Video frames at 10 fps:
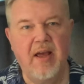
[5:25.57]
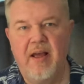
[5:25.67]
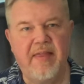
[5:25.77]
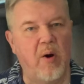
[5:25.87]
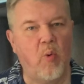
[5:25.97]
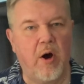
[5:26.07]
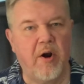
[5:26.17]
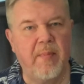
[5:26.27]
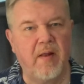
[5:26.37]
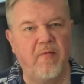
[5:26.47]
that
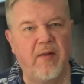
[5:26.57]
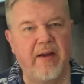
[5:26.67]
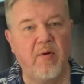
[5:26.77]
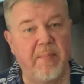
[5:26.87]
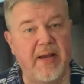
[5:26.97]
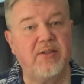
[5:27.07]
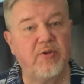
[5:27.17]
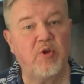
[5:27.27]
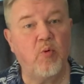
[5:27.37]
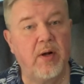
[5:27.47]
watermelon flavor. Basil
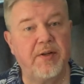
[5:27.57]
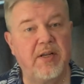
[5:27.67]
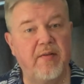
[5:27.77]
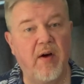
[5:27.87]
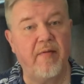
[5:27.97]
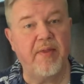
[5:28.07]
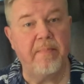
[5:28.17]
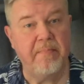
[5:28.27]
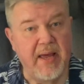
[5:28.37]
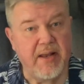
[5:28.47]
is a relative of the
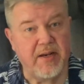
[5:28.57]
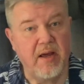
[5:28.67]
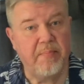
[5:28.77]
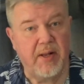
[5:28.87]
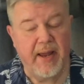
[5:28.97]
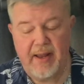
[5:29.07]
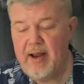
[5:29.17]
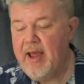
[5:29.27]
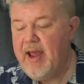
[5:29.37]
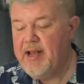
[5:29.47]
mint plant,
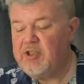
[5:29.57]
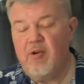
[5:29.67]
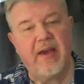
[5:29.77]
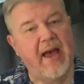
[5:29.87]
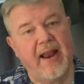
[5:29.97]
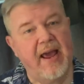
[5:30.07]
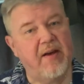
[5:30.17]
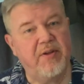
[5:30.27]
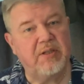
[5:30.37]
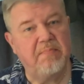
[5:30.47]
and so you kind of have
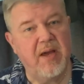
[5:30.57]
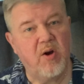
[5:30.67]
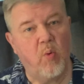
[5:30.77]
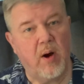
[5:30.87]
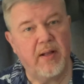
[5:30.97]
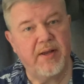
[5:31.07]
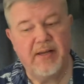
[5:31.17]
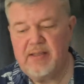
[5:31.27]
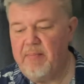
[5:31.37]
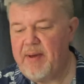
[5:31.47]
those mint
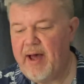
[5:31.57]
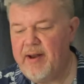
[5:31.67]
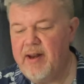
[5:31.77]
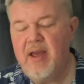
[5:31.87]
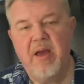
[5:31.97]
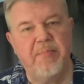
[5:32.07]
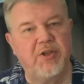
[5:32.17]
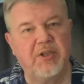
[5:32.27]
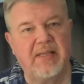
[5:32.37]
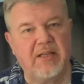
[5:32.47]
qualities about it, but
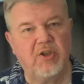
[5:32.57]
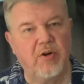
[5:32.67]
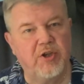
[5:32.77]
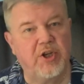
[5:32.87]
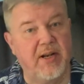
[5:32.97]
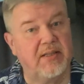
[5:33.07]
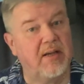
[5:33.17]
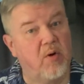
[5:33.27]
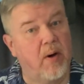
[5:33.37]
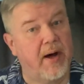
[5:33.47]
just that certain je ne sais
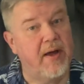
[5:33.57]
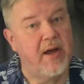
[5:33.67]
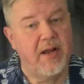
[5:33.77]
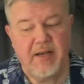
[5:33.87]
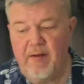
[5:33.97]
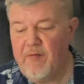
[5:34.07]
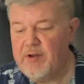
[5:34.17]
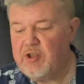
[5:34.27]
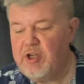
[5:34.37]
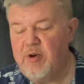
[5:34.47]
quoi
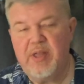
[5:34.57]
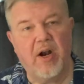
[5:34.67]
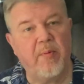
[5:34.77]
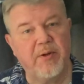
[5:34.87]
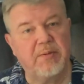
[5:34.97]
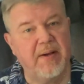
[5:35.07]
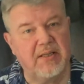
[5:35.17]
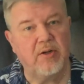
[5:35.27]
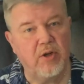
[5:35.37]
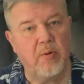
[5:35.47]
difference too that almost makes
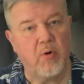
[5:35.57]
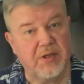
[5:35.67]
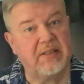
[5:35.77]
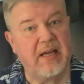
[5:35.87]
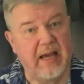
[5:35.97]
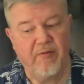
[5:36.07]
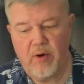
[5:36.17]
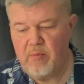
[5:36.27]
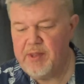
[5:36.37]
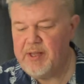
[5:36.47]
it a little more savory
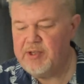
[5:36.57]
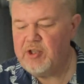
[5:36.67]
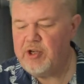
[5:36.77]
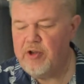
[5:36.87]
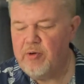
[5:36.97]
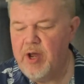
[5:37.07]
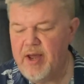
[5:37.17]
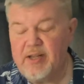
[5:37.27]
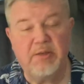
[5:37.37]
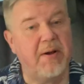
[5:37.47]
with this too,
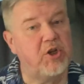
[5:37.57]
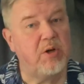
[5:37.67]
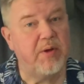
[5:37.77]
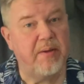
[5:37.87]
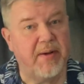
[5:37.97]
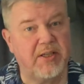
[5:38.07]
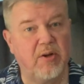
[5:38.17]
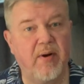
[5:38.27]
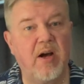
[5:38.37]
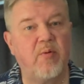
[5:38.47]
and especially with the
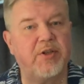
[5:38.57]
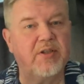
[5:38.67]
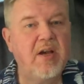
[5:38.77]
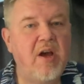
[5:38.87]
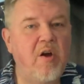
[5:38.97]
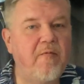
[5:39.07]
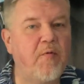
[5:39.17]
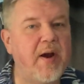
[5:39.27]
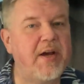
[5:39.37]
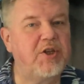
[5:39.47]
mozzarella, which is
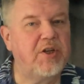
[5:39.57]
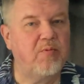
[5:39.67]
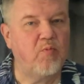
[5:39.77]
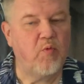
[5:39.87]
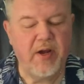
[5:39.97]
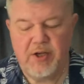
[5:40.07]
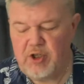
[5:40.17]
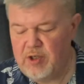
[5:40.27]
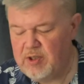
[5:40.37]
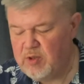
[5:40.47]
fresh and rich
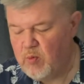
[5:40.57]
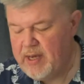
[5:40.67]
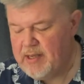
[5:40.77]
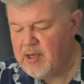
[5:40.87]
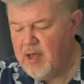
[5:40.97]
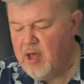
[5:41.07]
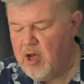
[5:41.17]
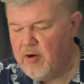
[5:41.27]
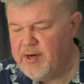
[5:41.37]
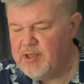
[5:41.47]
and sweet
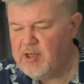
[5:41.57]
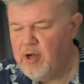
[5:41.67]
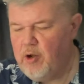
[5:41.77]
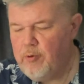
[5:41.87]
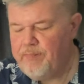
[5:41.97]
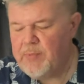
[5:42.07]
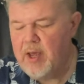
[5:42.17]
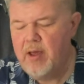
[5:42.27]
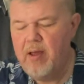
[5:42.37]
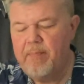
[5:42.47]
on its own.
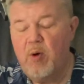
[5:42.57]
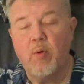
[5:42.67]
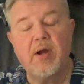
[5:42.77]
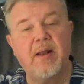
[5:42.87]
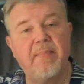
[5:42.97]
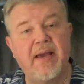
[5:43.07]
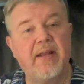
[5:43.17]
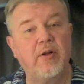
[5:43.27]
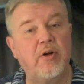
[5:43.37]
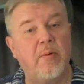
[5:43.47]
But we're going to make it
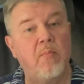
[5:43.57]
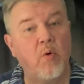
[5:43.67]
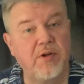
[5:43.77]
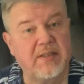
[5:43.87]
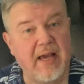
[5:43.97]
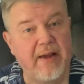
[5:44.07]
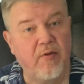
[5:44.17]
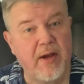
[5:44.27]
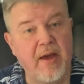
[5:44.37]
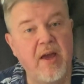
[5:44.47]
a little more
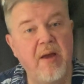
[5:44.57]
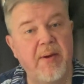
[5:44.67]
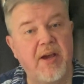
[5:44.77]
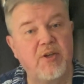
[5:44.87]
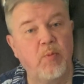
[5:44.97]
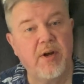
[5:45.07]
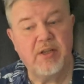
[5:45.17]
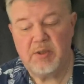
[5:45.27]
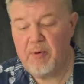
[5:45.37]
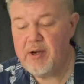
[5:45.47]
savory because we're going to
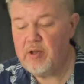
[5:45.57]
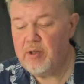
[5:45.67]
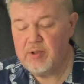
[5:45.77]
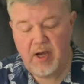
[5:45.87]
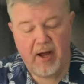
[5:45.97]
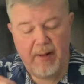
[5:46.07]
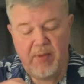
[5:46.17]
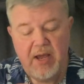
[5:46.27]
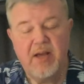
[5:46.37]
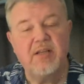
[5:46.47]
sprinkle on top
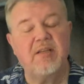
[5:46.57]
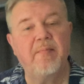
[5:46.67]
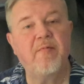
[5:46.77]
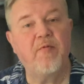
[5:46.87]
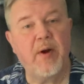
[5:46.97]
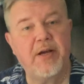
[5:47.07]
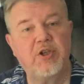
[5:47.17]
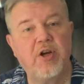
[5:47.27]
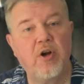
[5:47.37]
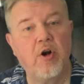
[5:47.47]
some
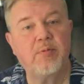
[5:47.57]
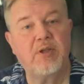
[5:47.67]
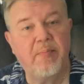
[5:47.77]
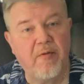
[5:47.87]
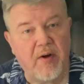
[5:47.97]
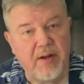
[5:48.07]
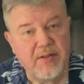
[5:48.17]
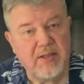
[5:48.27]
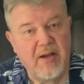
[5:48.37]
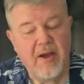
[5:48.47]
fresh herbes de
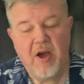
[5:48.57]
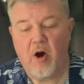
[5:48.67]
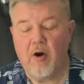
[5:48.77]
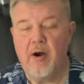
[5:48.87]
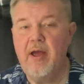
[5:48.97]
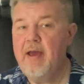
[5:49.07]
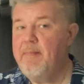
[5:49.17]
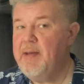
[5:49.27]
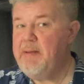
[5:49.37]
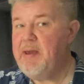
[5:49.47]
Provence, or
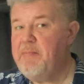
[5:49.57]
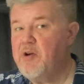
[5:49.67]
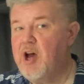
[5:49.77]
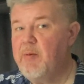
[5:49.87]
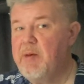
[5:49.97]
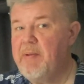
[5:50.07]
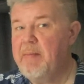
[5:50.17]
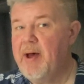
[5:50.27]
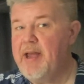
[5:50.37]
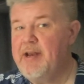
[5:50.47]
many people call me by
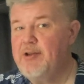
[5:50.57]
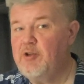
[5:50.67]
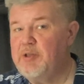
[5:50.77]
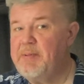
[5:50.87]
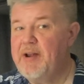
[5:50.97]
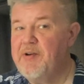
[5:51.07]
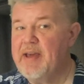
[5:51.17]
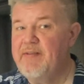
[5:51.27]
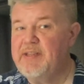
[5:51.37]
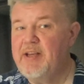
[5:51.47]
my initials, Patrick
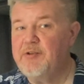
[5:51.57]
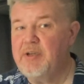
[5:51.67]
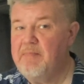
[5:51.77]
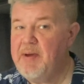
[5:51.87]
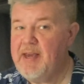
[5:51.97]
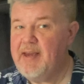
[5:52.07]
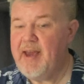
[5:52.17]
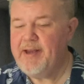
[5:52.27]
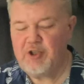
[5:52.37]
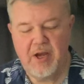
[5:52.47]
Evans-Hylton,
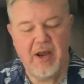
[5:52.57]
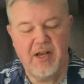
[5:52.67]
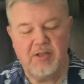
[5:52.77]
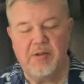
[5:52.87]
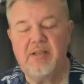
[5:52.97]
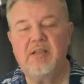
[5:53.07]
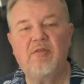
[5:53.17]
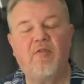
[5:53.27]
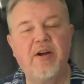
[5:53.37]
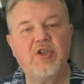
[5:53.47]
PEH. So this is
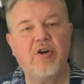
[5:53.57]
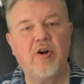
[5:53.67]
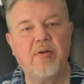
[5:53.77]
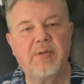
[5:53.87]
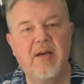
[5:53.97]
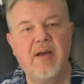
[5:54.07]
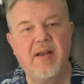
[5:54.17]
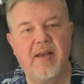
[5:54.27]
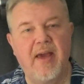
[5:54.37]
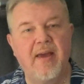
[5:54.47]
fresh herbes
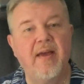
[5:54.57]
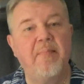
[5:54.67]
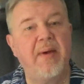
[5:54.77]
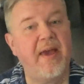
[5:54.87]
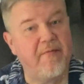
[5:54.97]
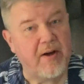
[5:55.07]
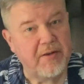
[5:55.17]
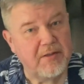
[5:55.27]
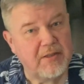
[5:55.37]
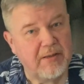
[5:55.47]
de
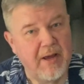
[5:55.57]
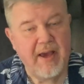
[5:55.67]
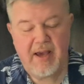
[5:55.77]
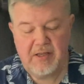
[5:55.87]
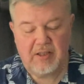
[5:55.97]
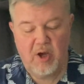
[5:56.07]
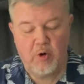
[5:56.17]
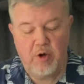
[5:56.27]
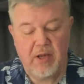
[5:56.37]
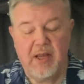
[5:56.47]
Provence. And so
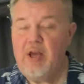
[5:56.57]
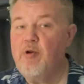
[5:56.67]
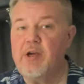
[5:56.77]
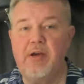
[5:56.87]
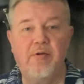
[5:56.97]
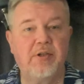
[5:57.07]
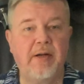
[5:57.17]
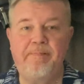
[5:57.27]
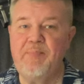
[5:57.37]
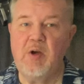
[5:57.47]
you can either use,
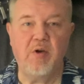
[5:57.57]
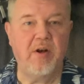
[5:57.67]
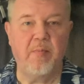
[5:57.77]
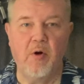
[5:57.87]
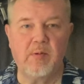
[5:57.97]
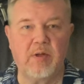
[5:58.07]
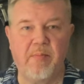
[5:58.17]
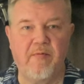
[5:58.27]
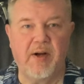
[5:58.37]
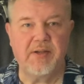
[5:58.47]
you know, herbes de
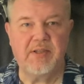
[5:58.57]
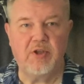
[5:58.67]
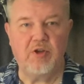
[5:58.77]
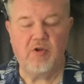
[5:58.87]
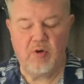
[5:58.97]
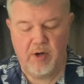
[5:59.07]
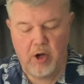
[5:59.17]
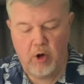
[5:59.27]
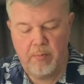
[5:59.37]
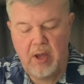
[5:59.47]
Provence that you do at
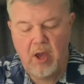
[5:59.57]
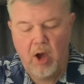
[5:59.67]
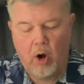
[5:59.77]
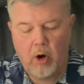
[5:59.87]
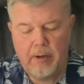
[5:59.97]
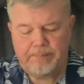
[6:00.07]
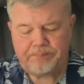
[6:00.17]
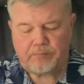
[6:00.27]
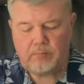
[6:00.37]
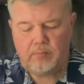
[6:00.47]
home, or
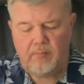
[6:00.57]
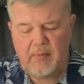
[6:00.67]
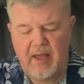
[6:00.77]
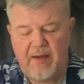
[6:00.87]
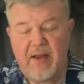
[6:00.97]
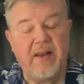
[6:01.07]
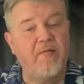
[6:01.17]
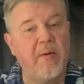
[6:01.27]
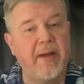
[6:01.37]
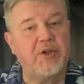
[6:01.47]
I've got
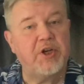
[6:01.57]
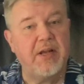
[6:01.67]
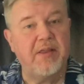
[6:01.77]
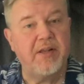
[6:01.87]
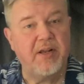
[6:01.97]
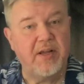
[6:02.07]
information in the